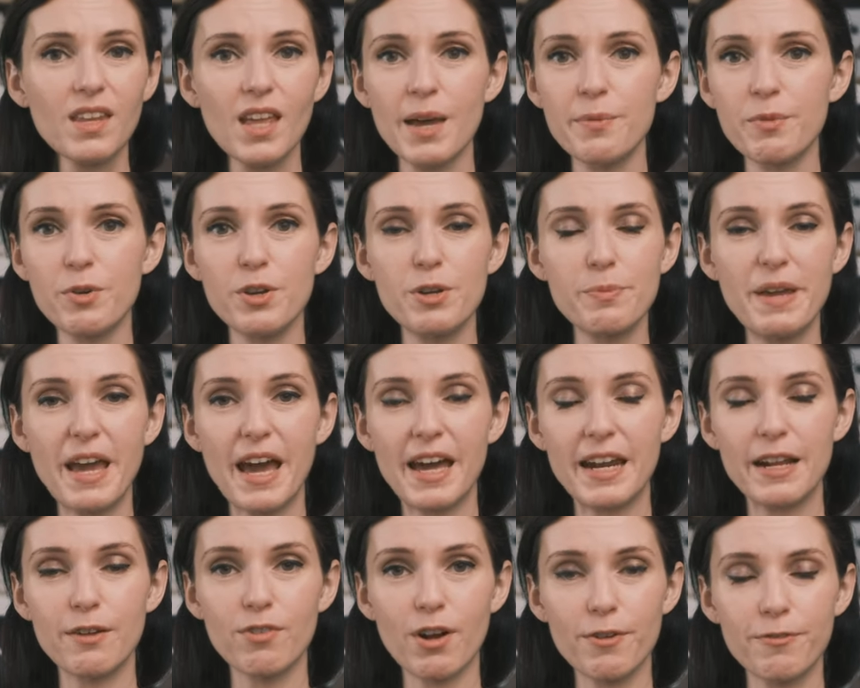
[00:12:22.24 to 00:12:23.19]
I'm going to be
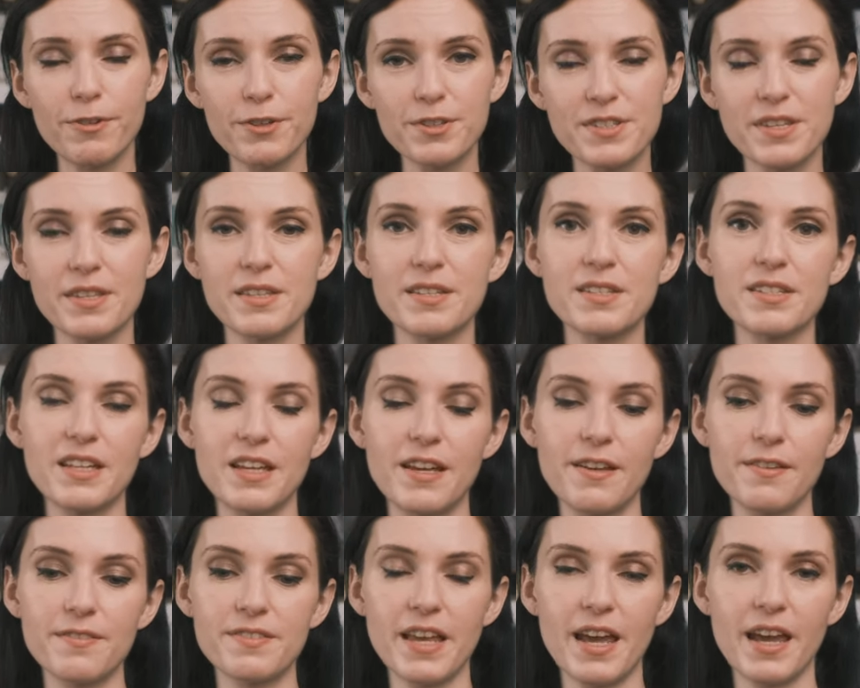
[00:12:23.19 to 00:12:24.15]
adding ruffles to the
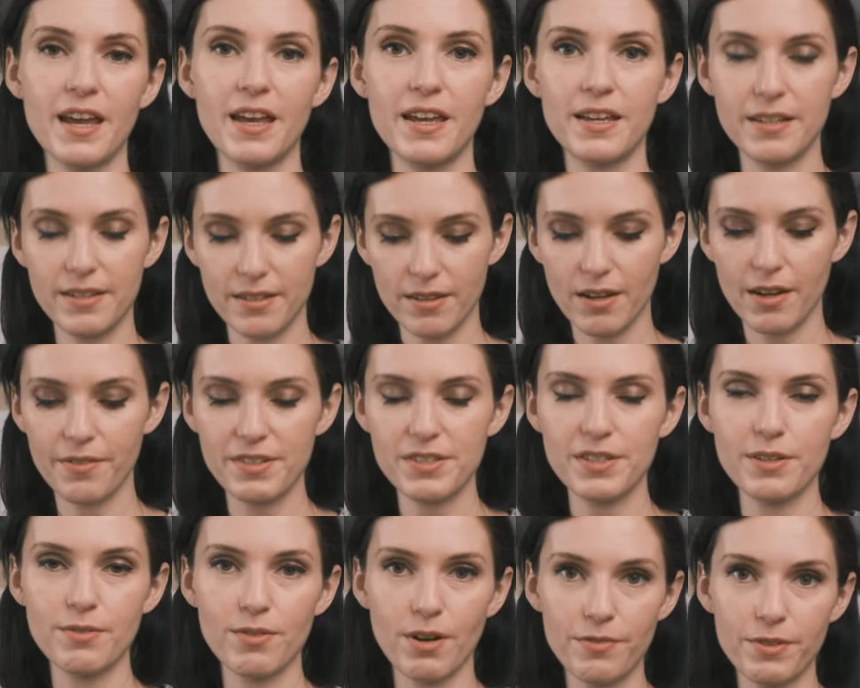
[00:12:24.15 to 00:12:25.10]
sleeves and
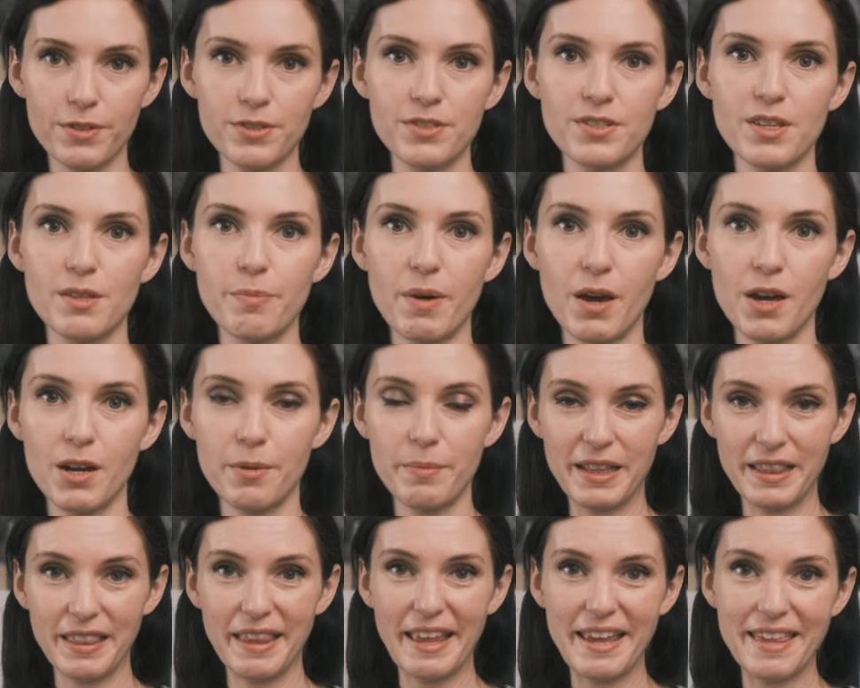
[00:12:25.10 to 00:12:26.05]
obviously ruffles to the bottom
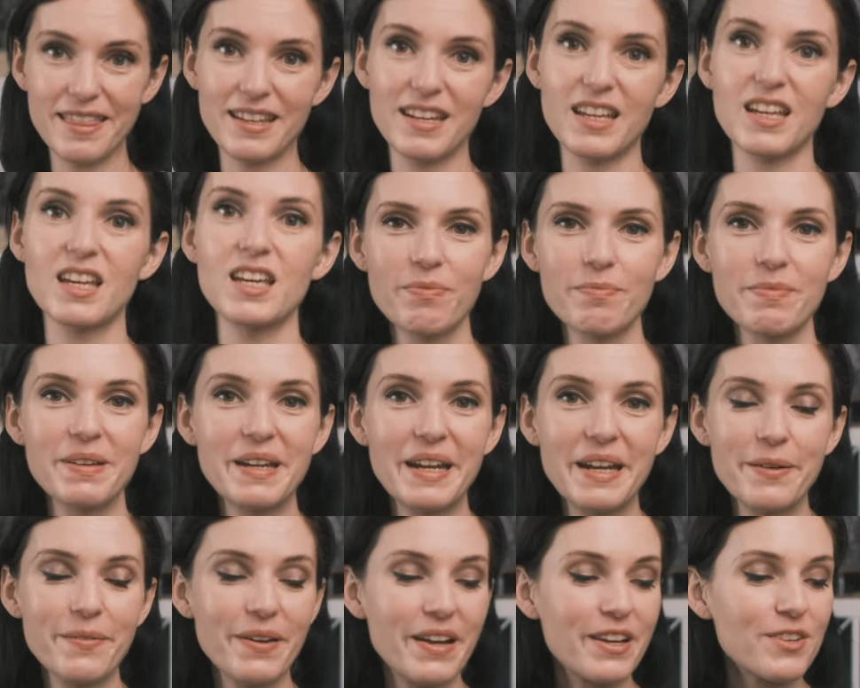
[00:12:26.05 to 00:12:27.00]
and lengthening it. But
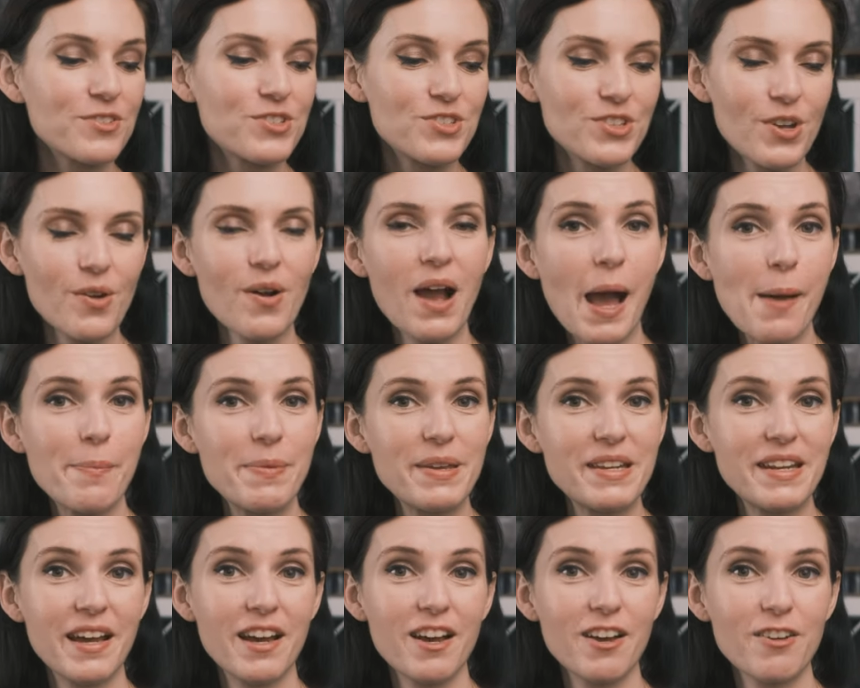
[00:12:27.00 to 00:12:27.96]
anyway, so
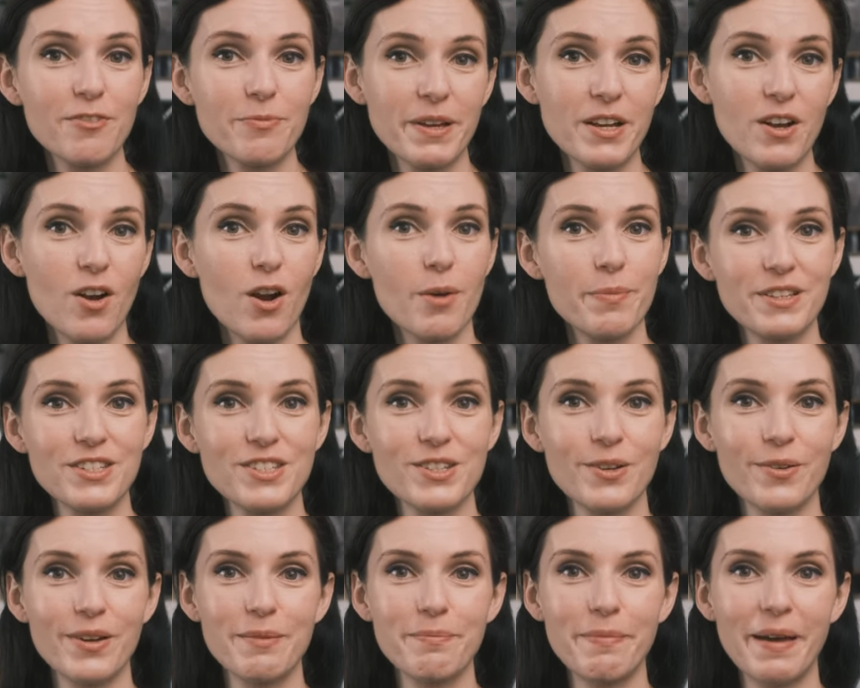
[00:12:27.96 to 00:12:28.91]
happy to have my garment
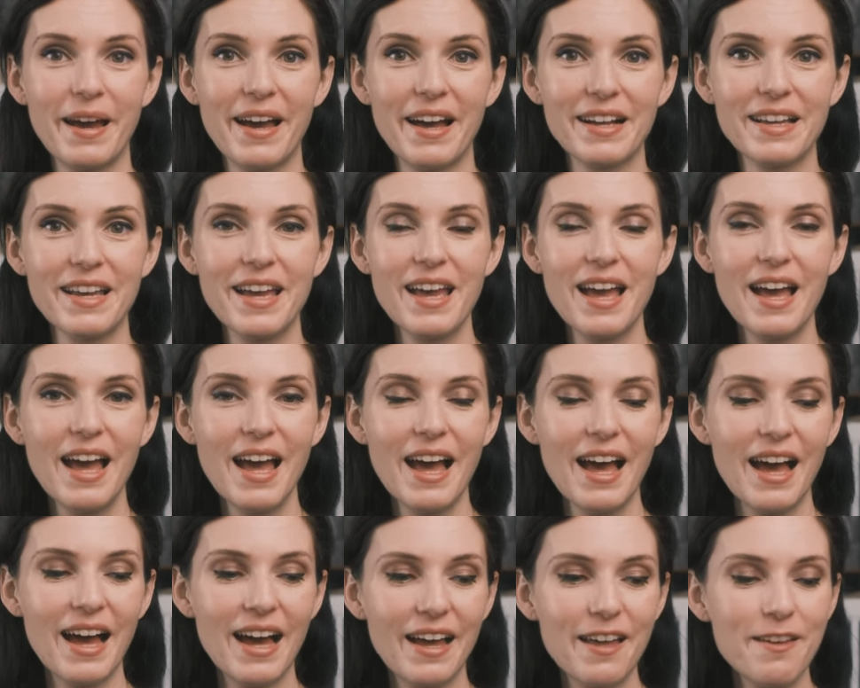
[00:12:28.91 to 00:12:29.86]
sewing back.
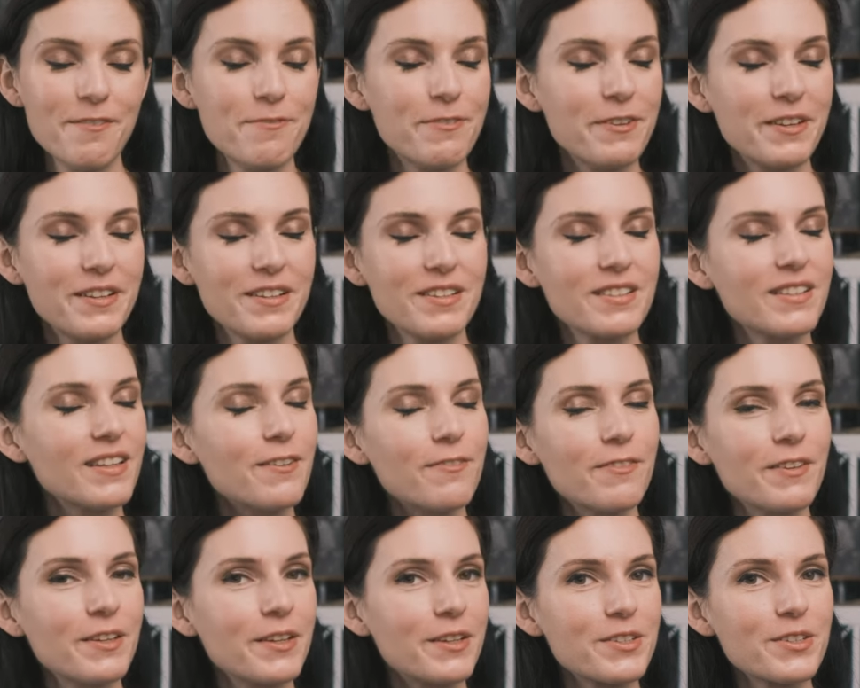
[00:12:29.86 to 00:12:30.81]
Uh, it feels
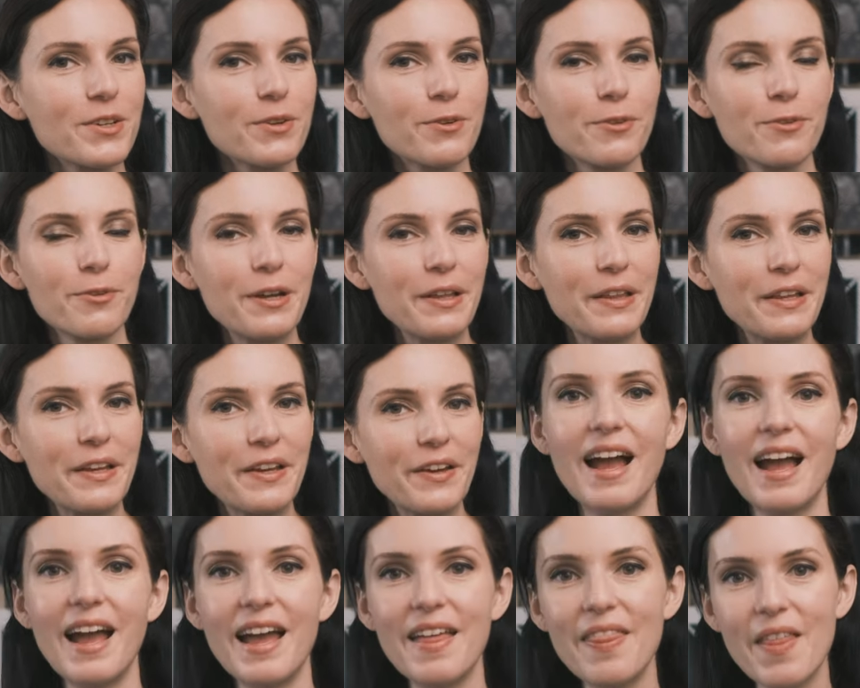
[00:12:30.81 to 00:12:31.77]
it feels really
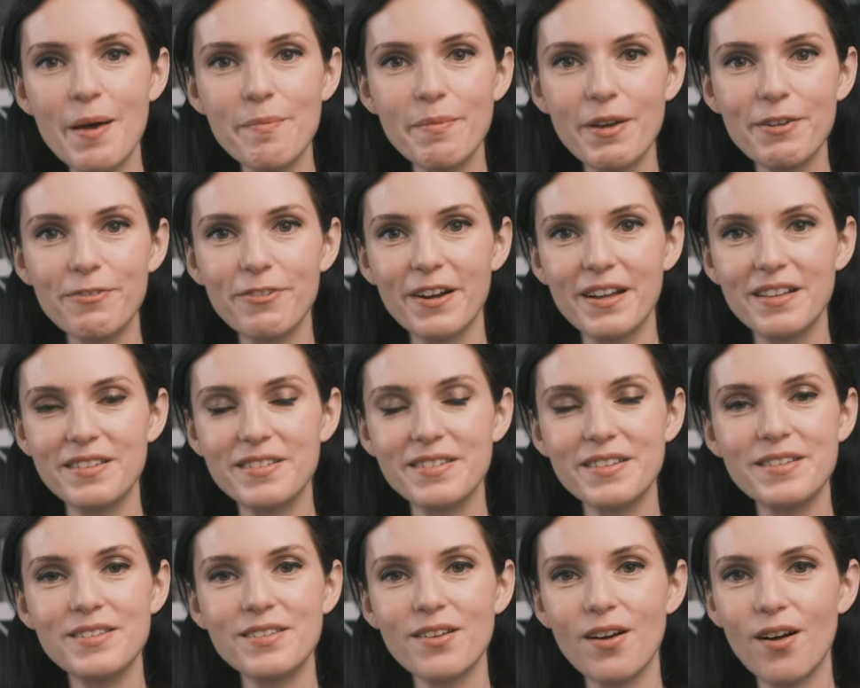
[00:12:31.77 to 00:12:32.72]
good. And that, my friends,
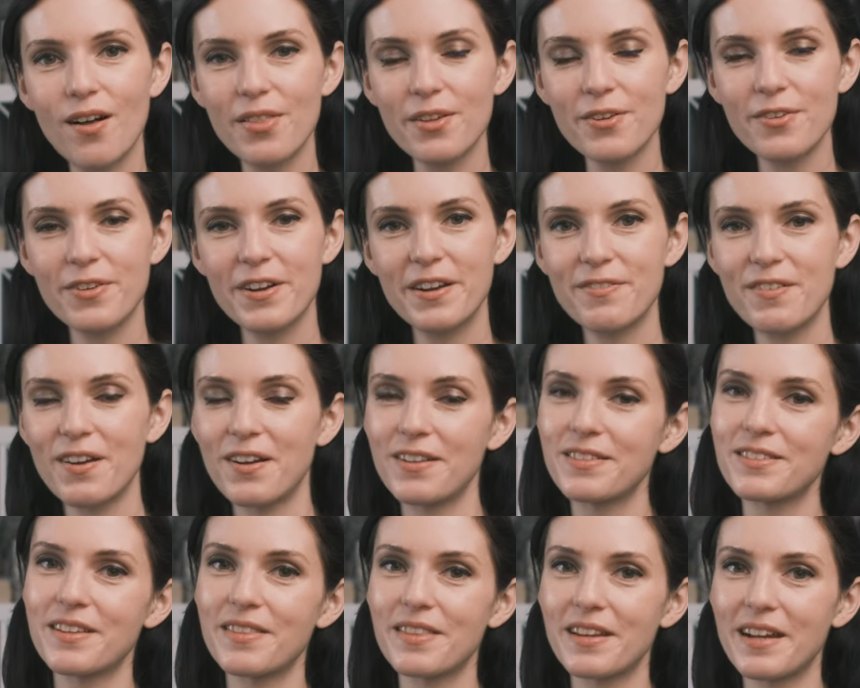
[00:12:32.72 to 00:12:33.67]
is all the creative
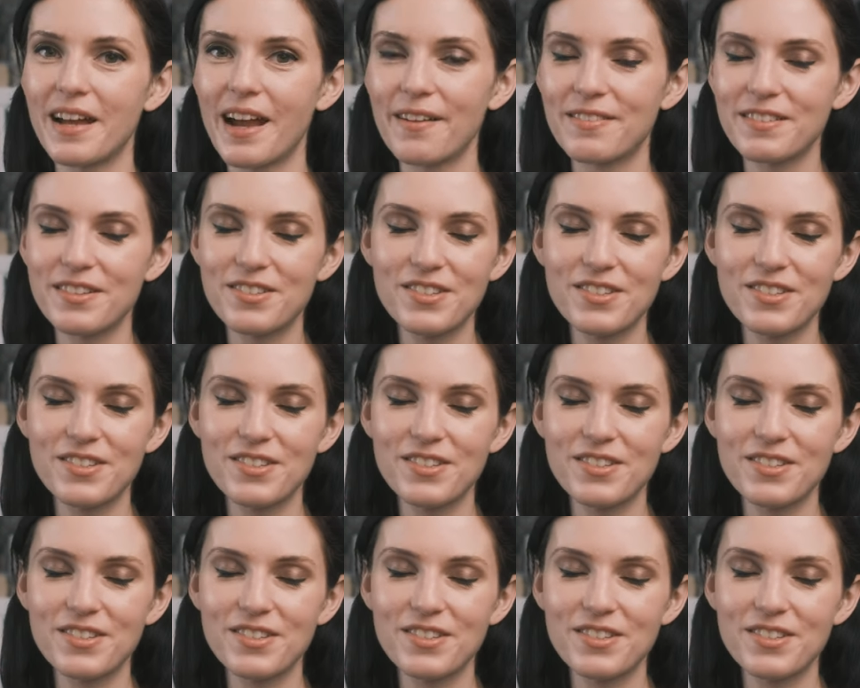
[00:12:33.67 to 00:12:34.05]
content that I have to